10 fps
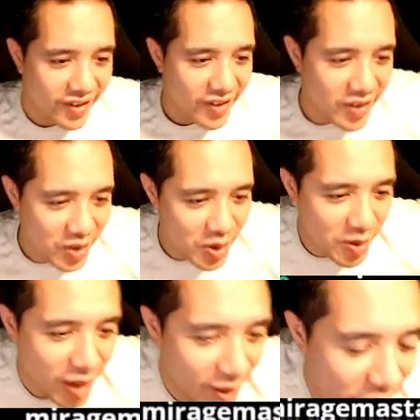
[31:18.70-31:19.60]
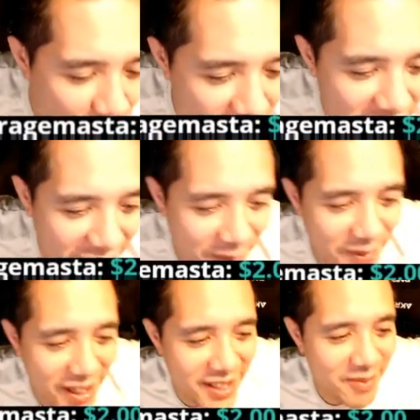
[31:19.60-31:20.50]
You'll subscribe if you win second
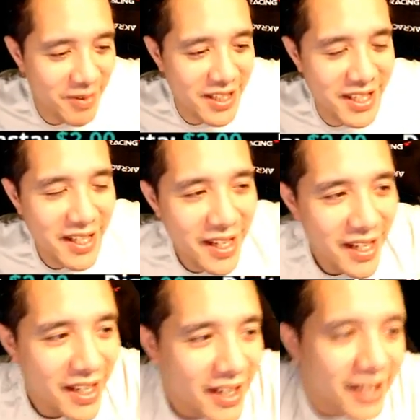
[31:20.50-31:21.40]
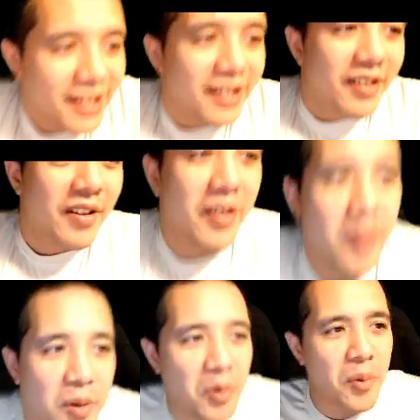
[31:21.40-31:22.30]
place. What's?
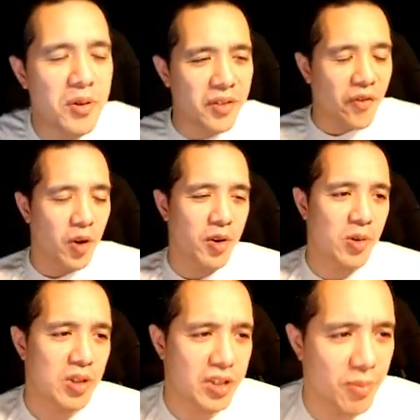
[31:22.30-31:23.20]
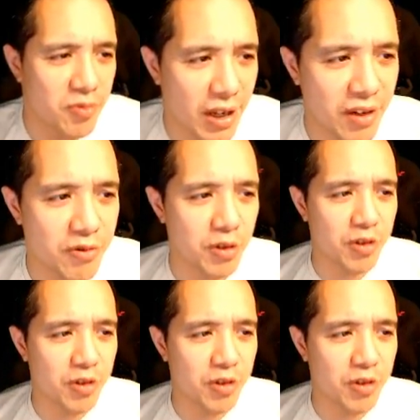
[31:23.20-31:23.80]
Oh, what was it for? It was some like rune